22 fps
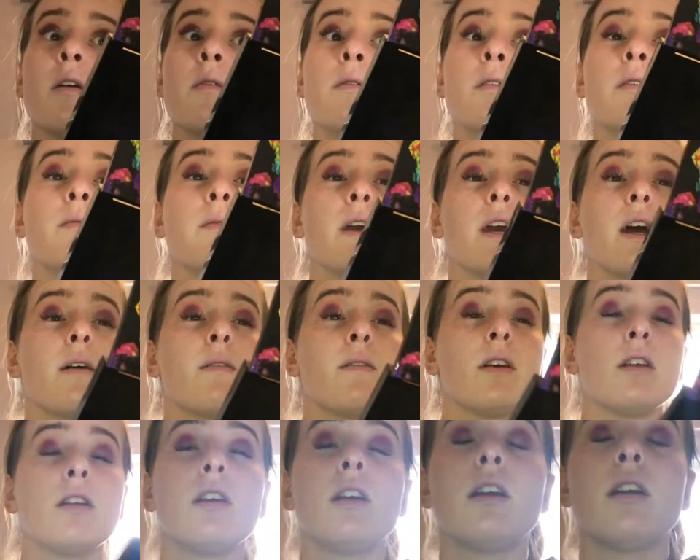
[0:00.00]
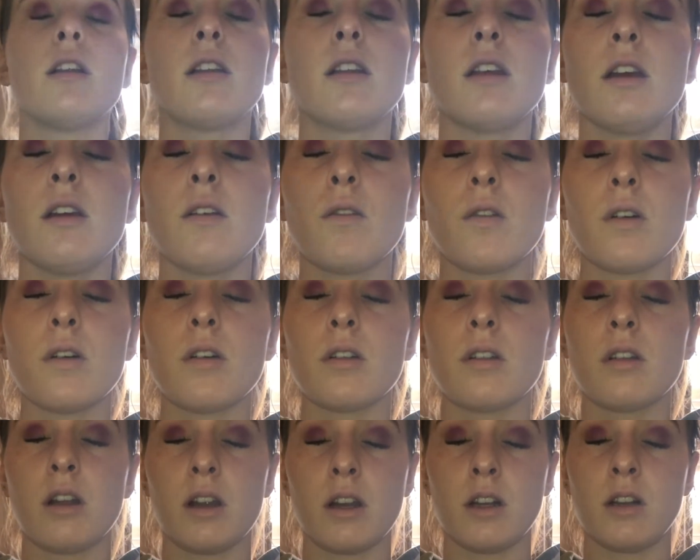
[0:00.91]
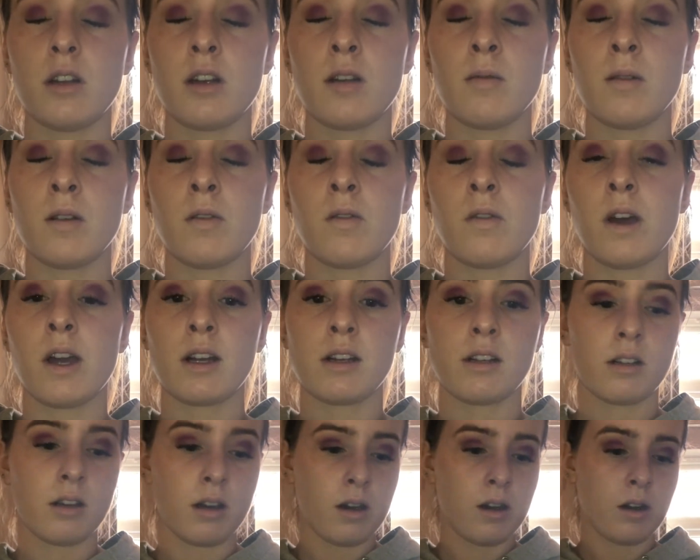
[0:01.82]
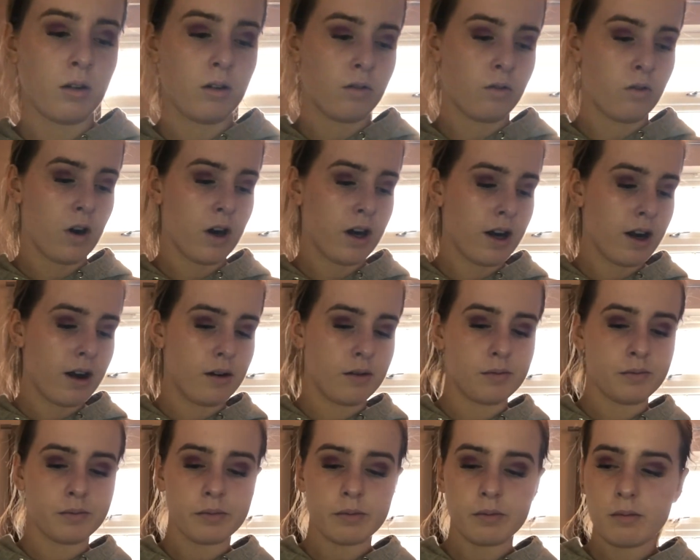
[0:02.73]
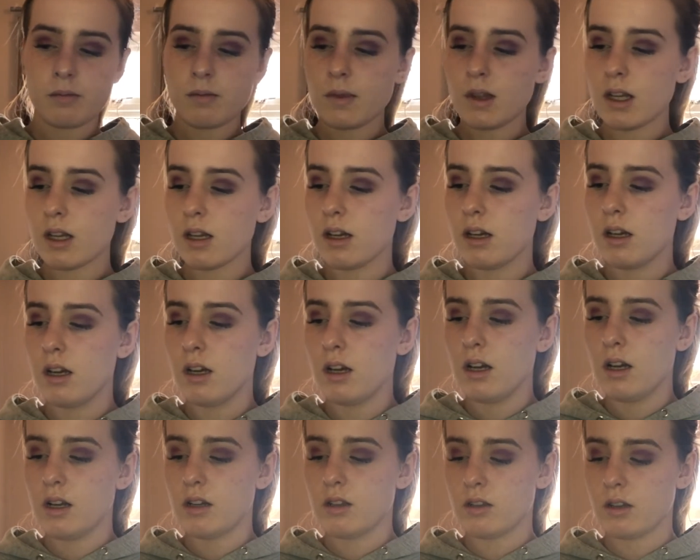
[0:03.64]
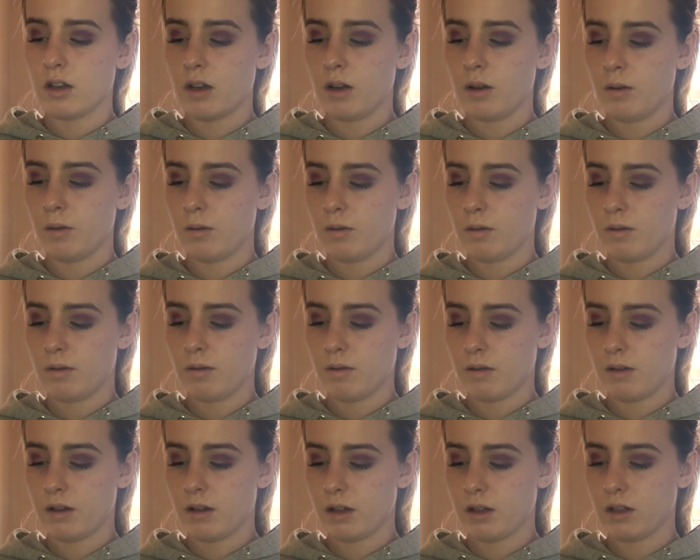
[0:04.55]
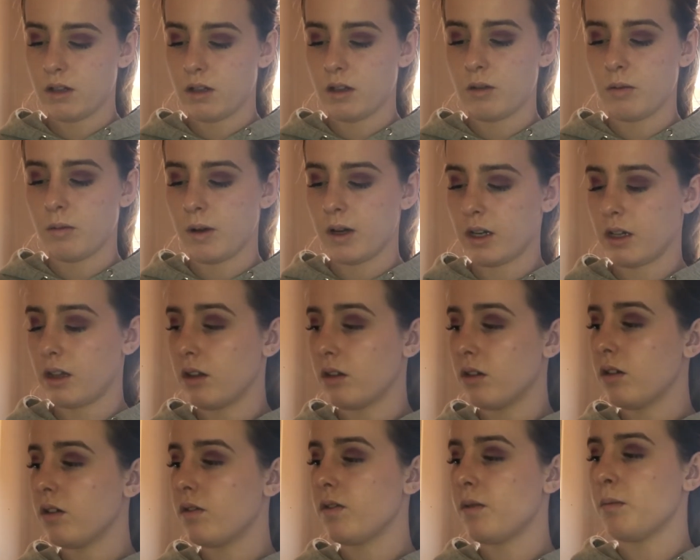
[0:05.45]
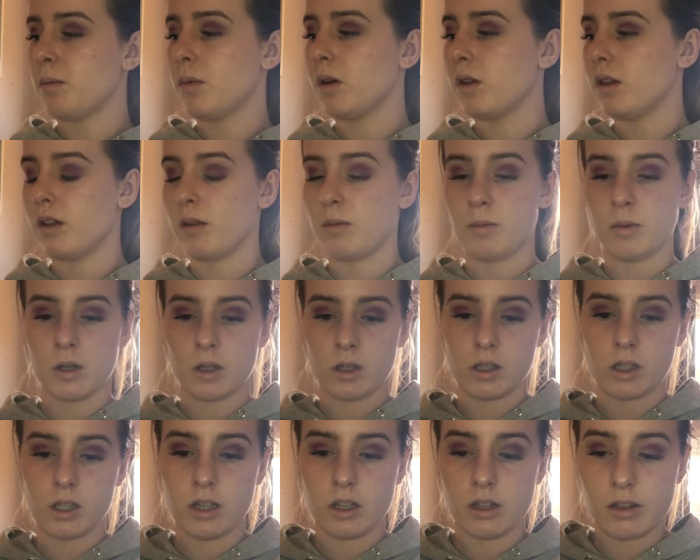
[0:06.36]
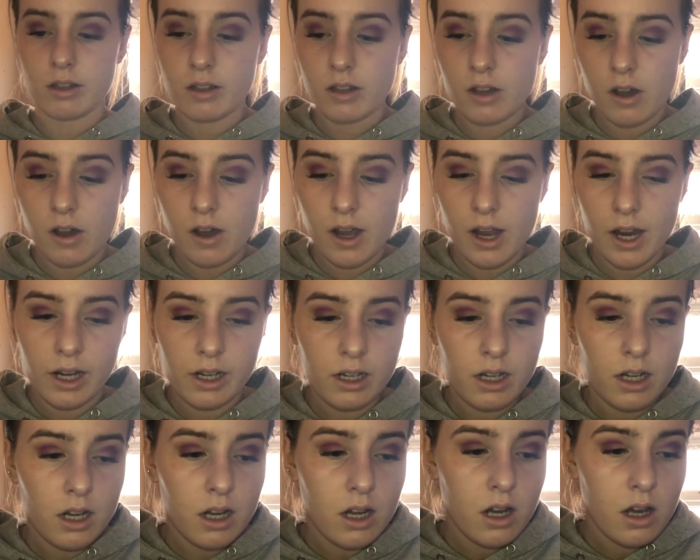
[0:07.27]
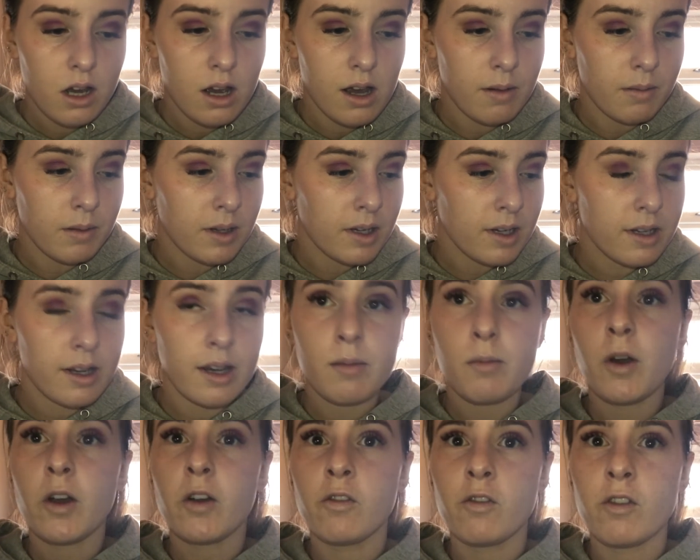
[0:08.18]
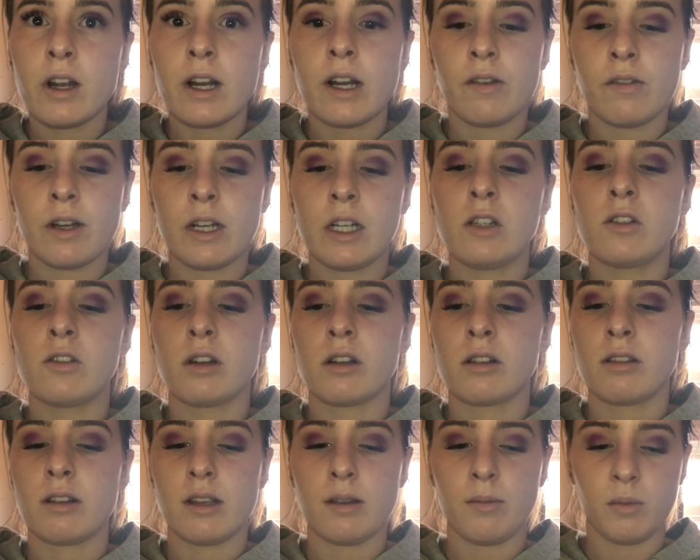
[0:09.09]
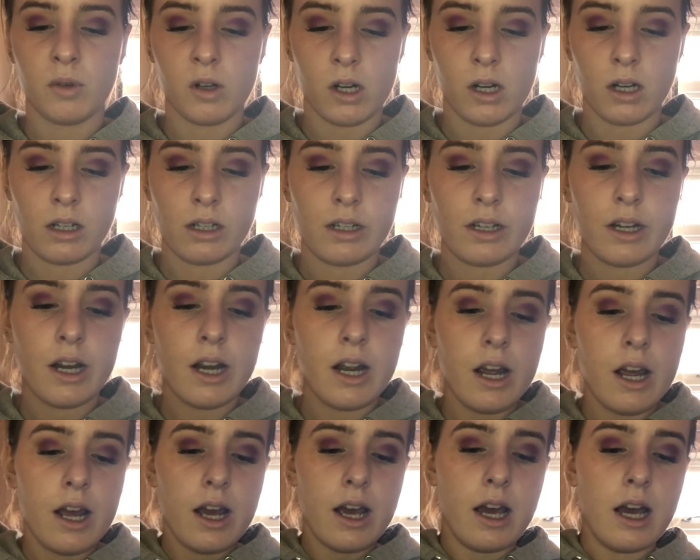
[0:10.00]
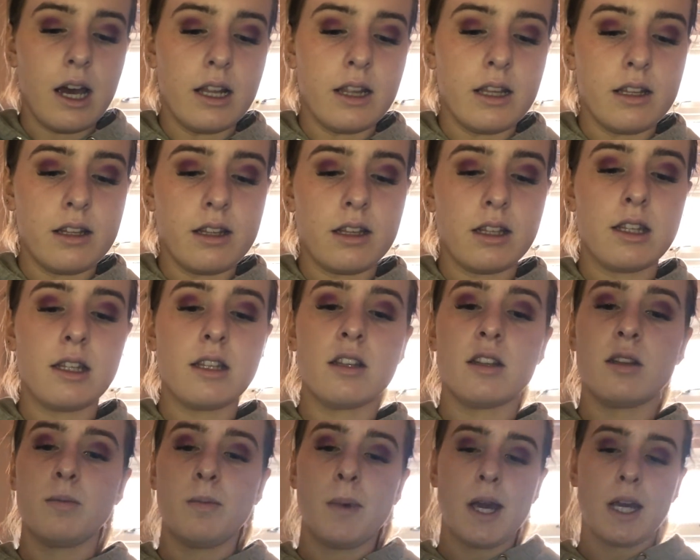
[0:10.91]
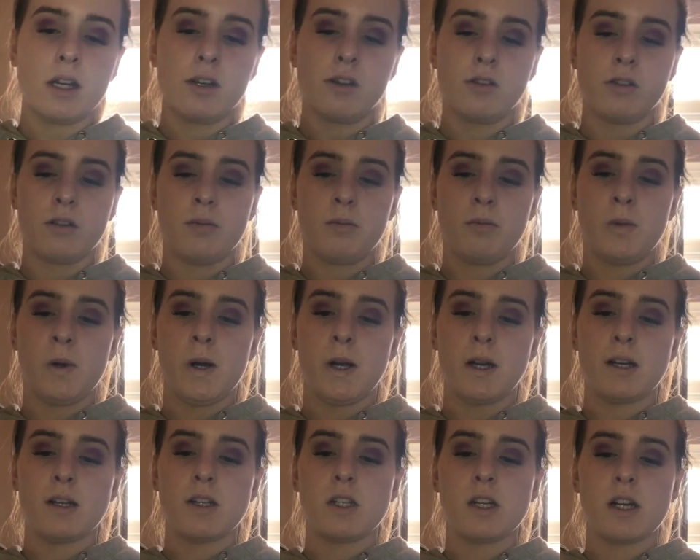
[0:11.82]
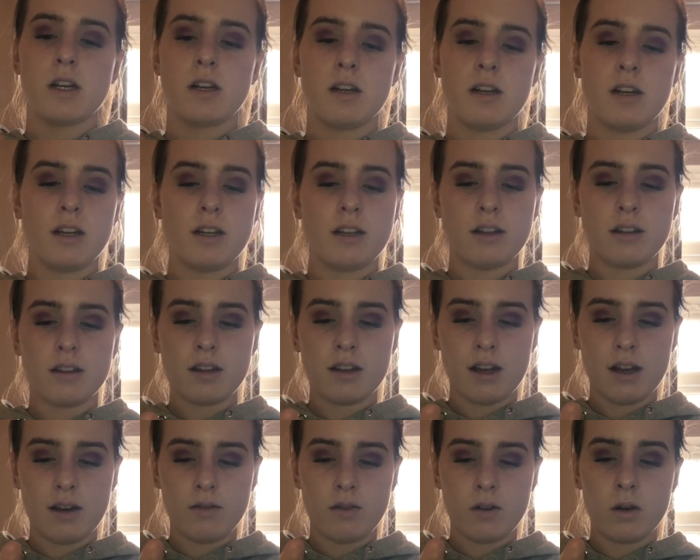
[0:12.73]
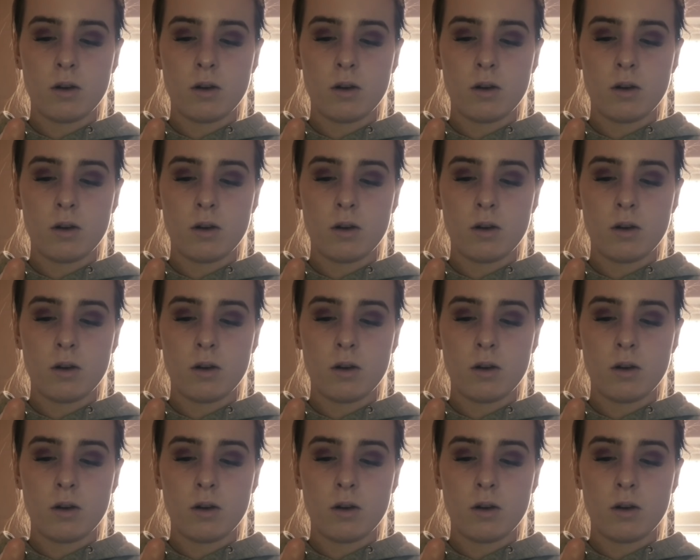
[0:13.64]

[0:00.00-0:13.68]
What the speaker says: I wouldn't be happy. So you can see you've got a slight domed effect going on right now. So let's just whack this off and put this brush to the side. I'm going to take my really, really trusty brush. And this is the Spectrum brush. And it doesn't have...